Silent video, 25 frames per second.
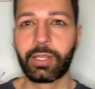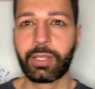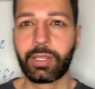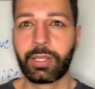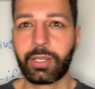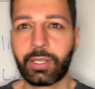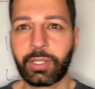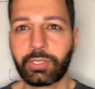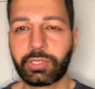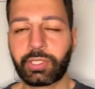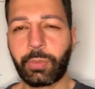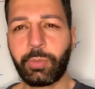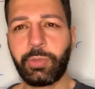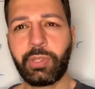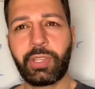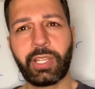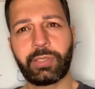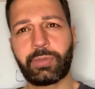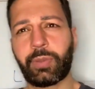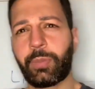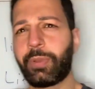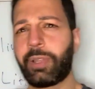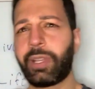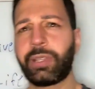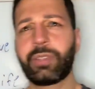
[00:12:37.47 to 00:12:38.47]
Some of you guys
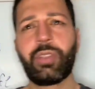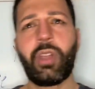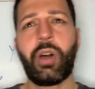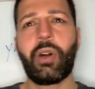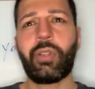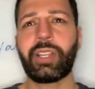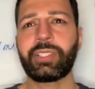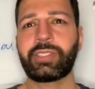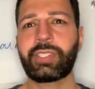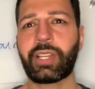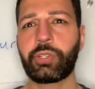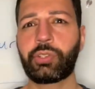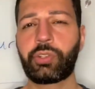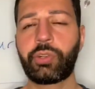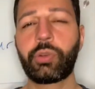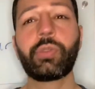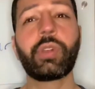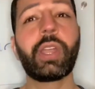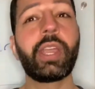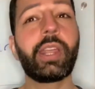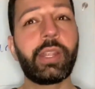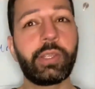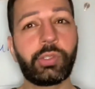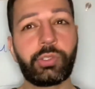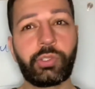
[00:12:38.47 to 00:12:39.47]
might be like, no, that's not true.
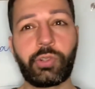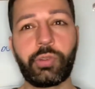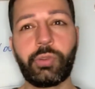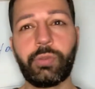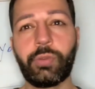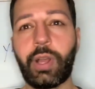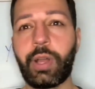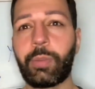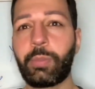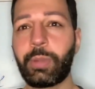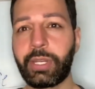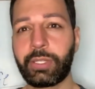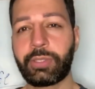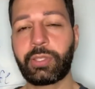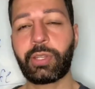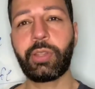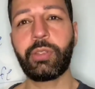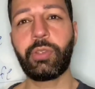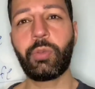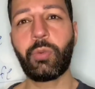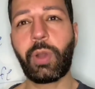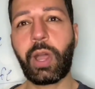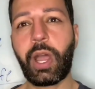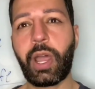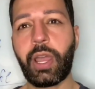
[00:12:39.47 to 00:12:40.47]
It is true. I'm gonna tell
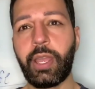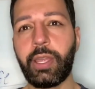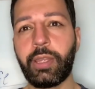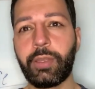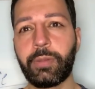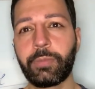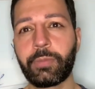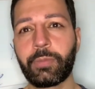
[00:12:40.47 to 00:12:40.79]
you why.